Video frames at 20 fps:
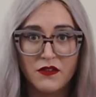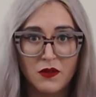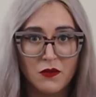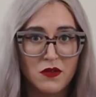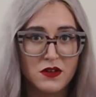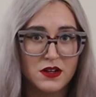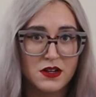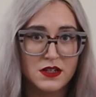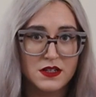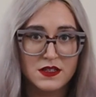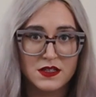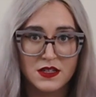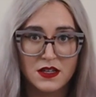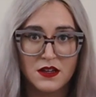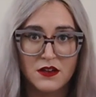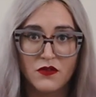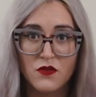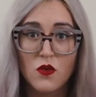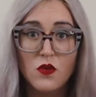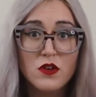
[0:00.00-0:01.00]
I wanted to
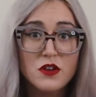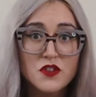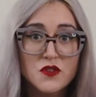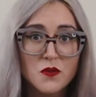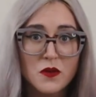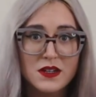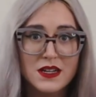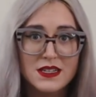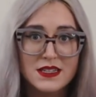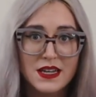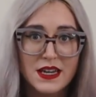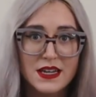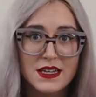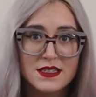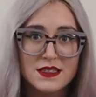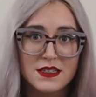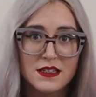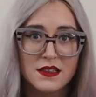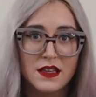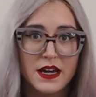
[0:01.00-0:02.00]
see, of course, what it
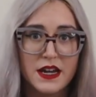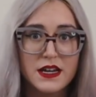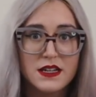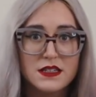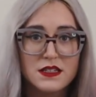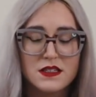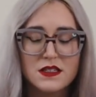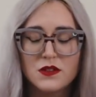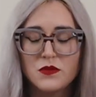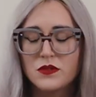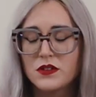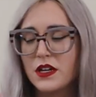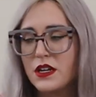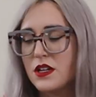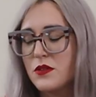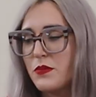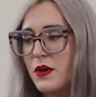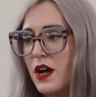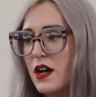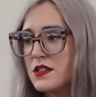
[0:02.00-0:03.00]
tasted like, to see what I
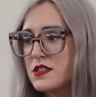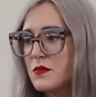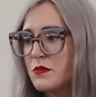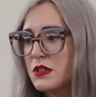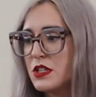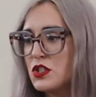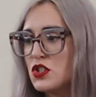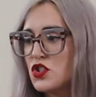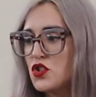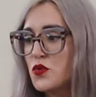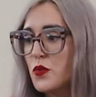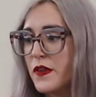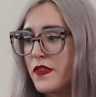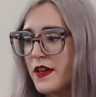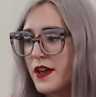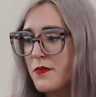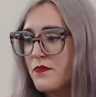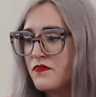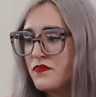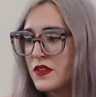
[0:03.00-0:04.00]
could possibly do with
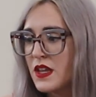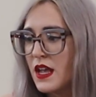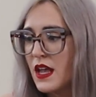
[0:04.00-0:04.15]
it.